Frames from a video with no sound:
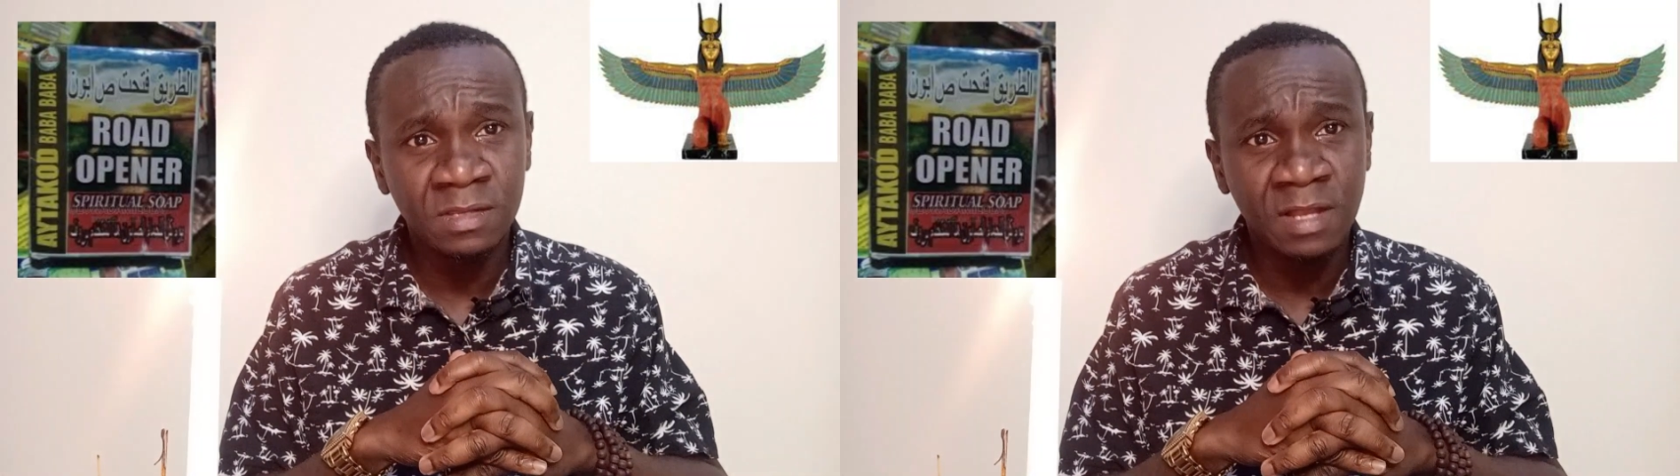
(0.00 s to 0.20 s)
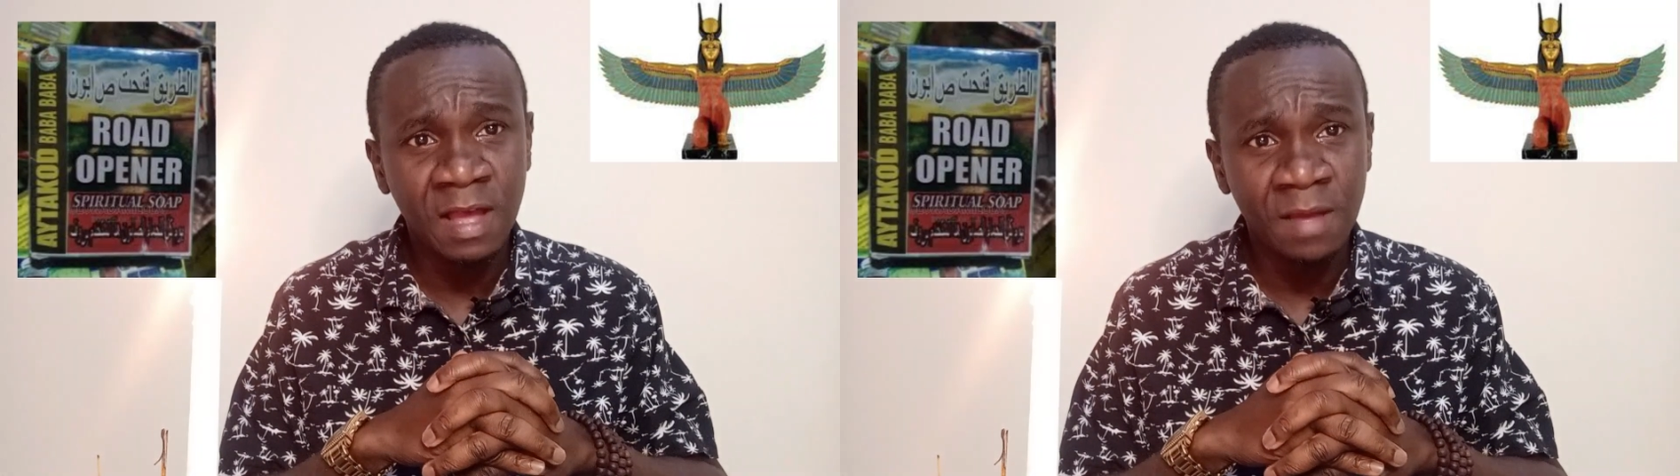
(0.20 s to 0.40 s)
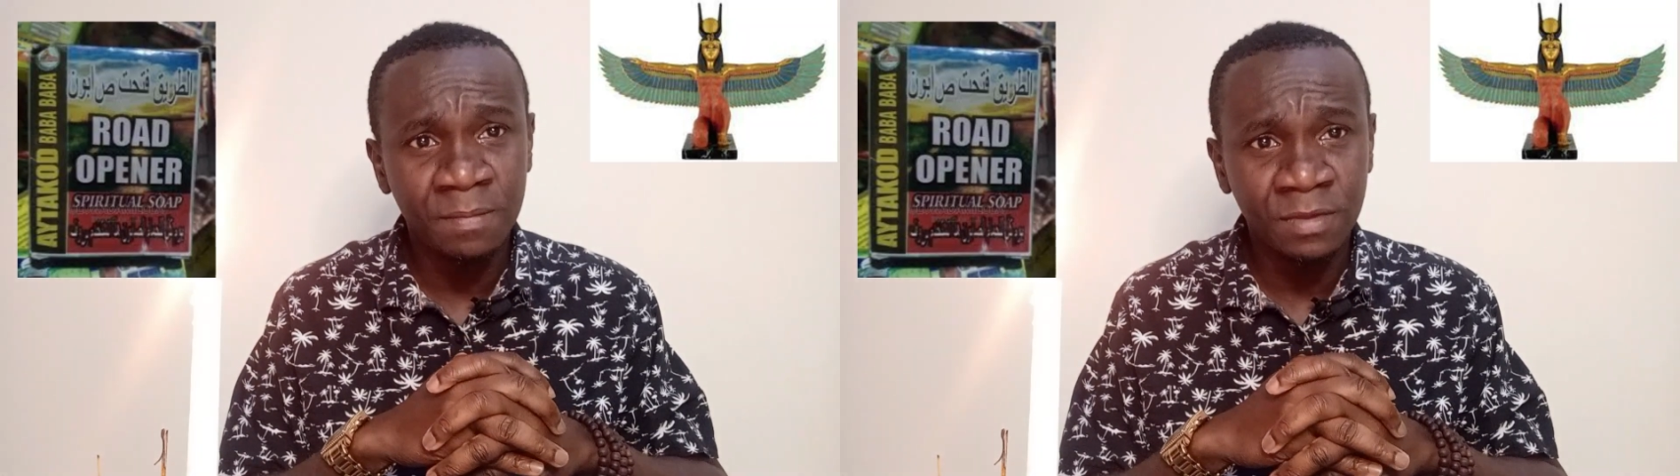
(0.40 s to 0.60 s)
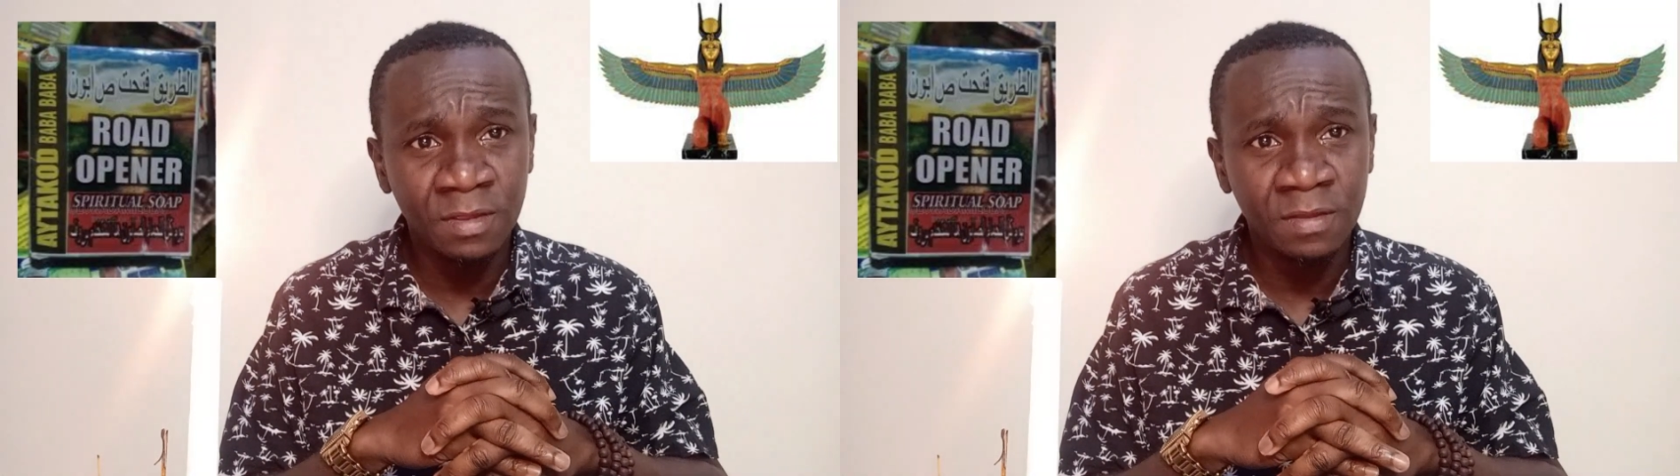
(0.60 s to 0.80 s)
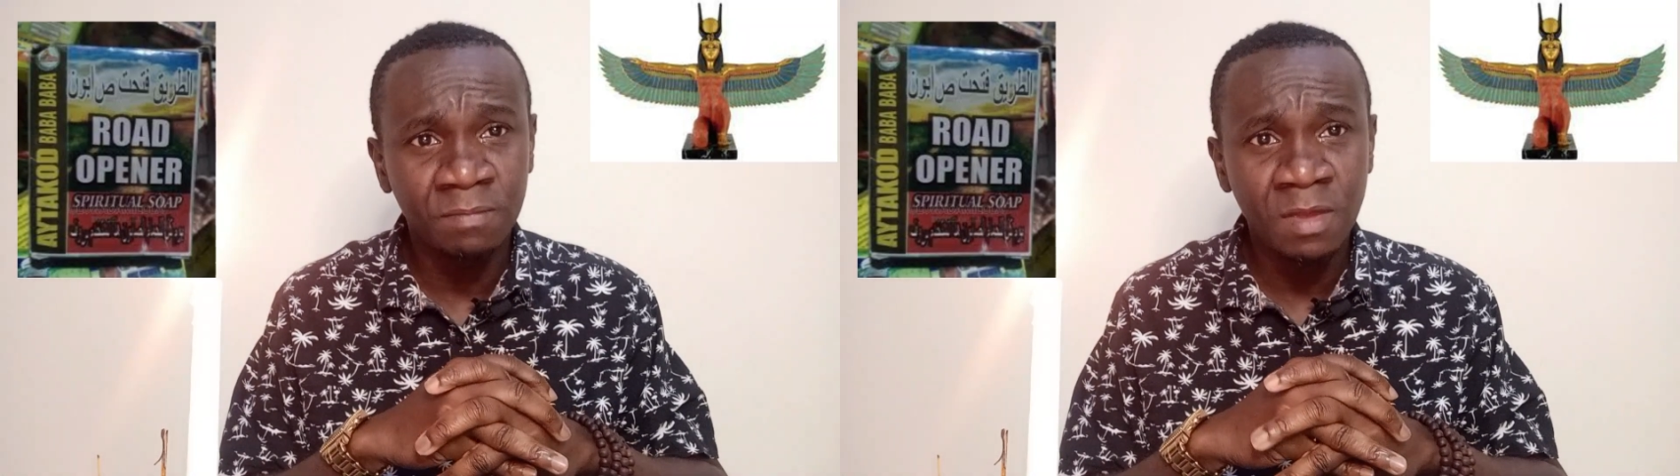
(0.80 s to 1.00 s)
it can
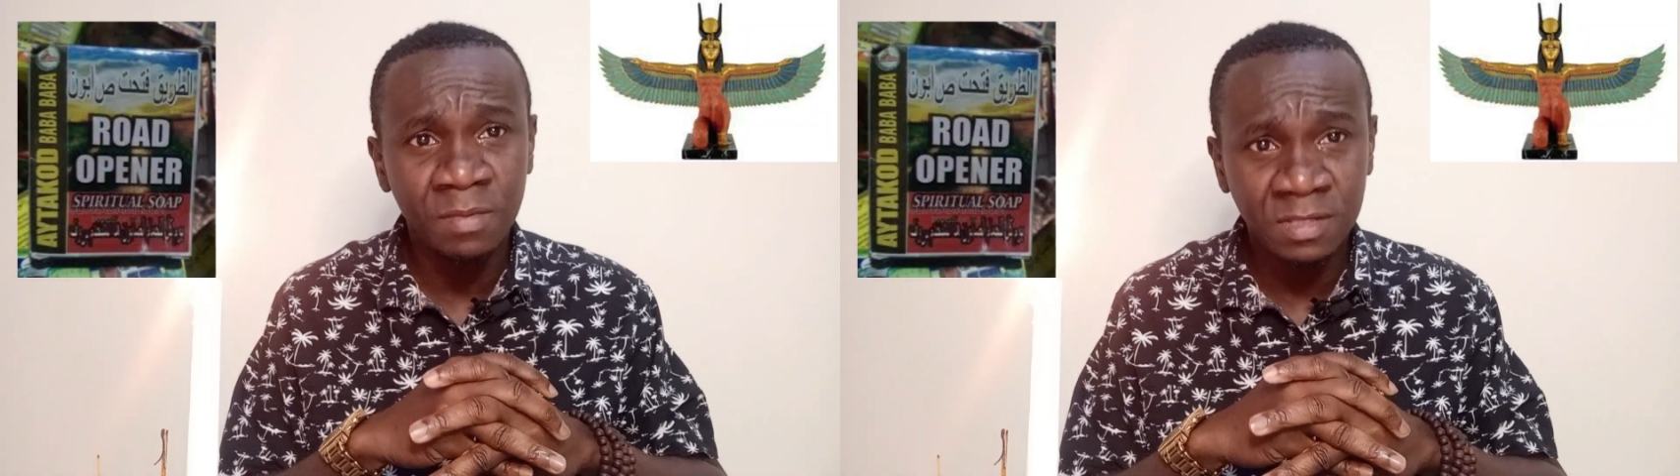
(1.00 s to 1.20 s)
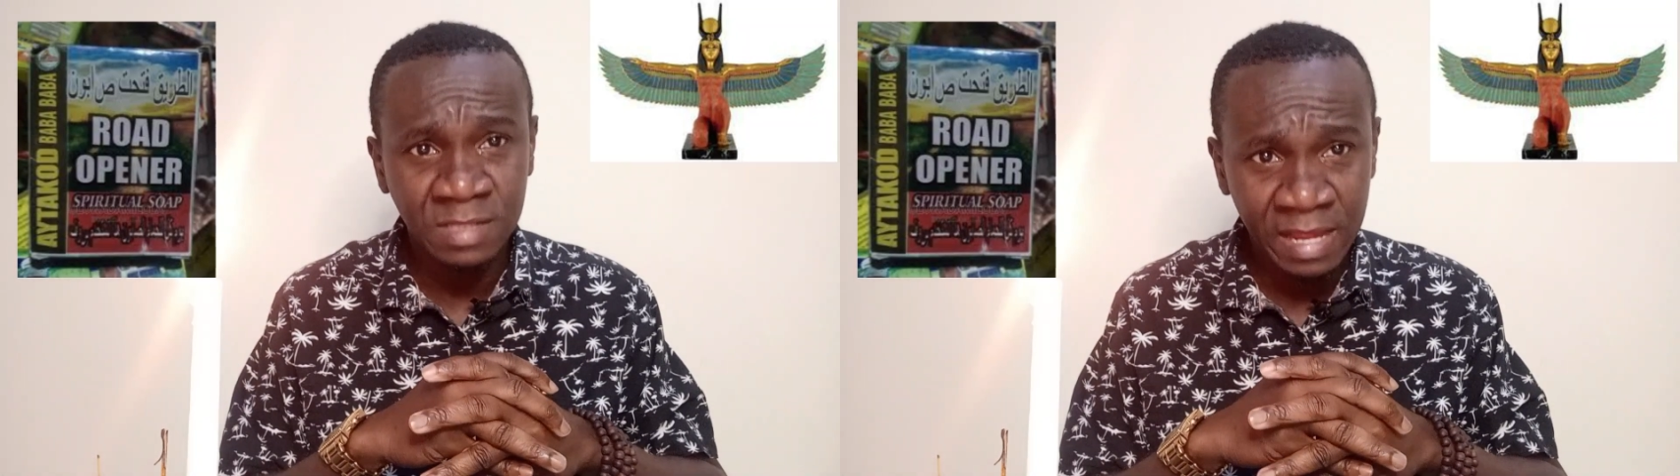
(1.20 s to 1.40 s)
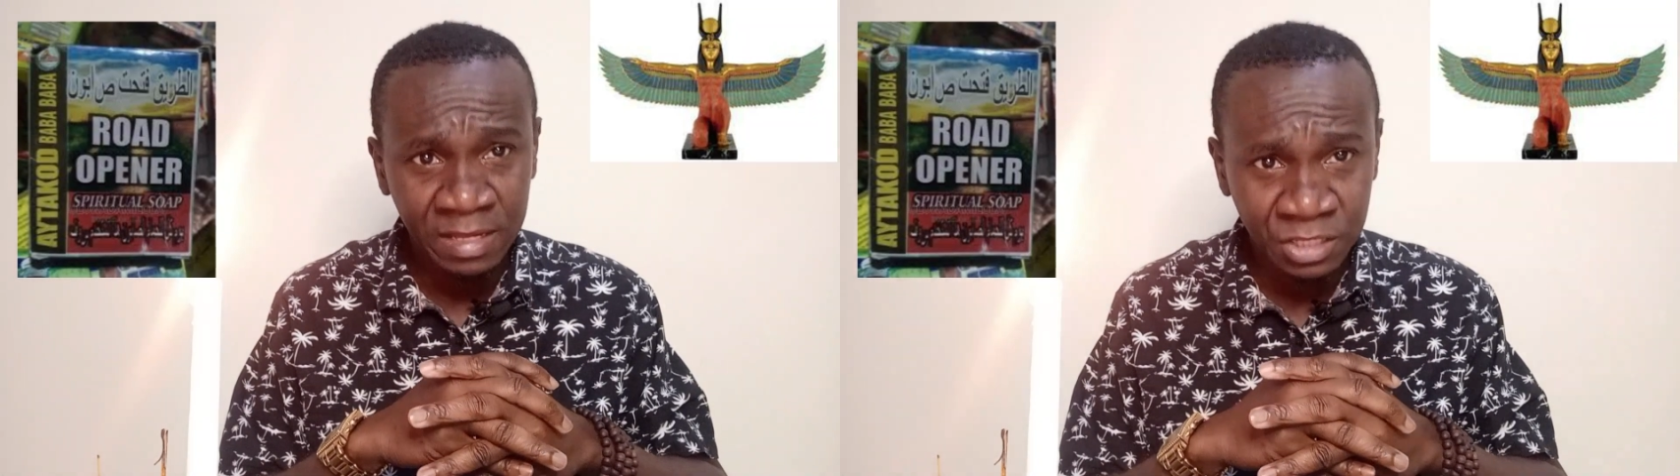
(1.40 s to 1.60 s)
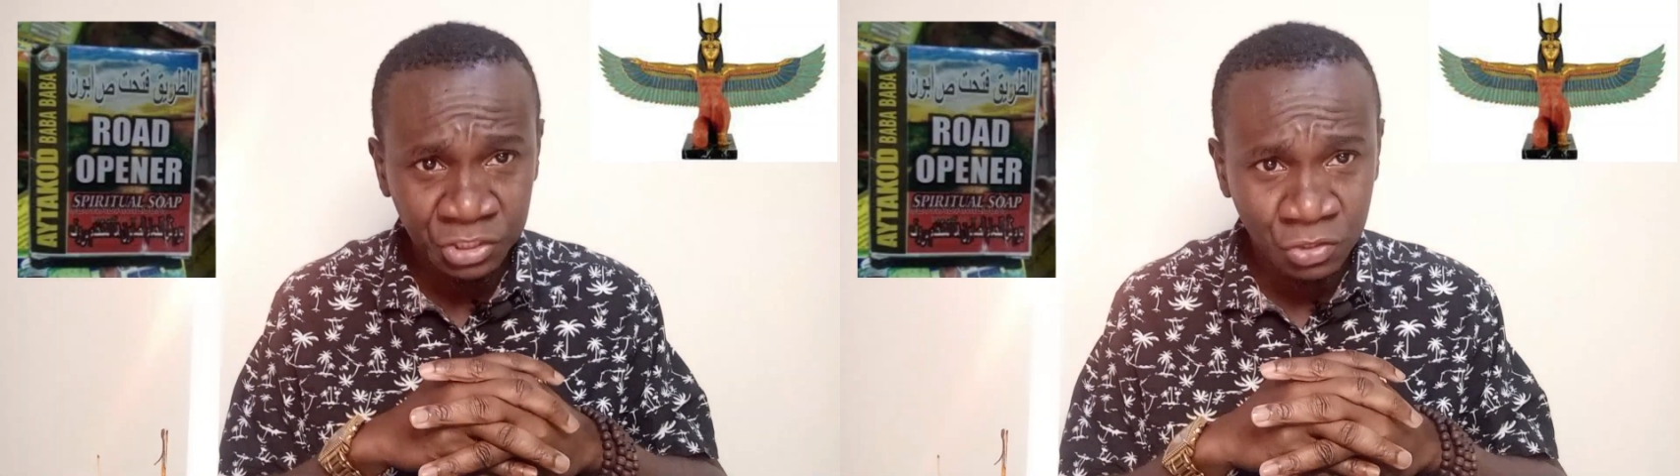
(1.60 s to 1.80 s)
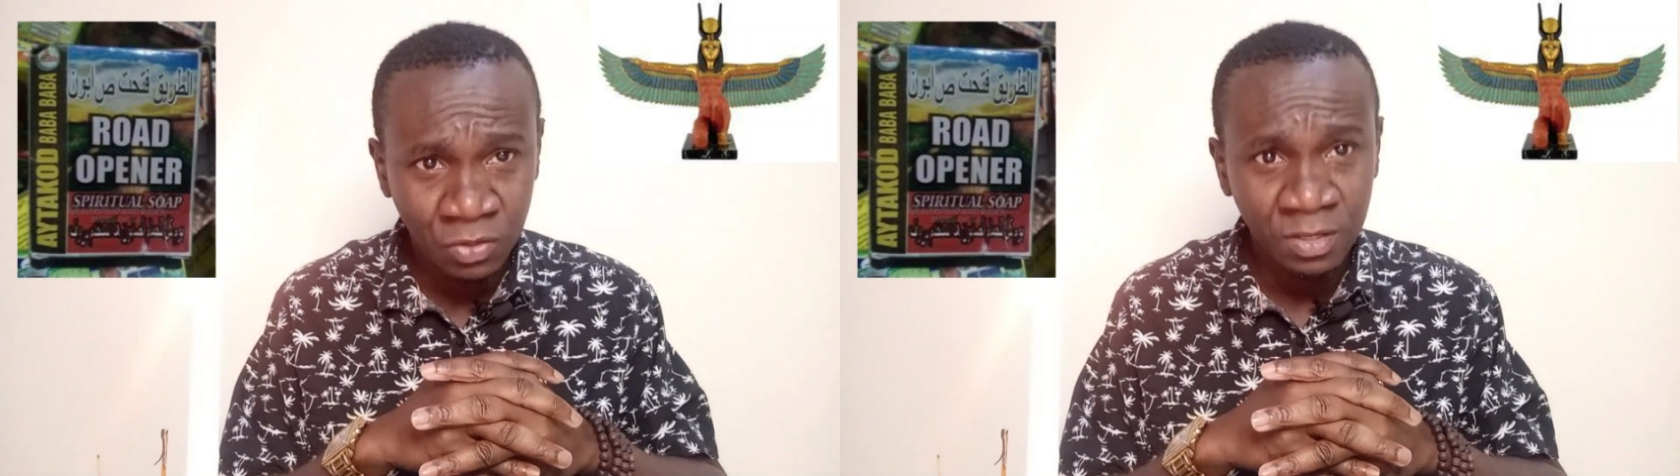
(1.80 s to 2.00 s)
be maybe
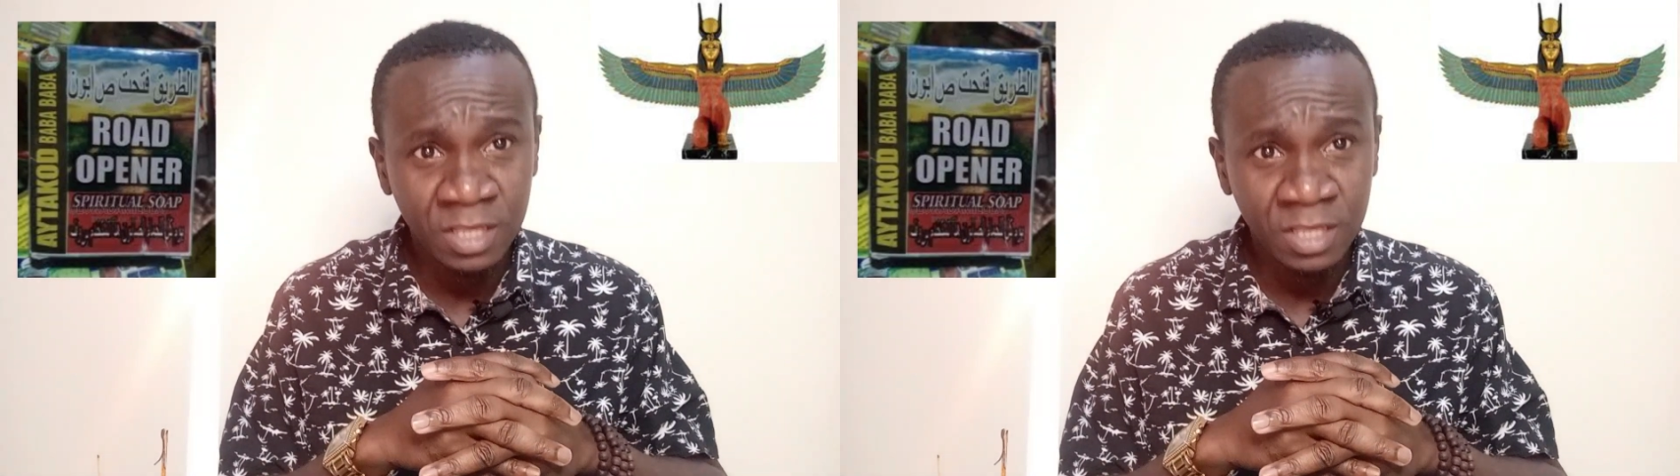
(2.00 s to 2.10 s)
stagnation,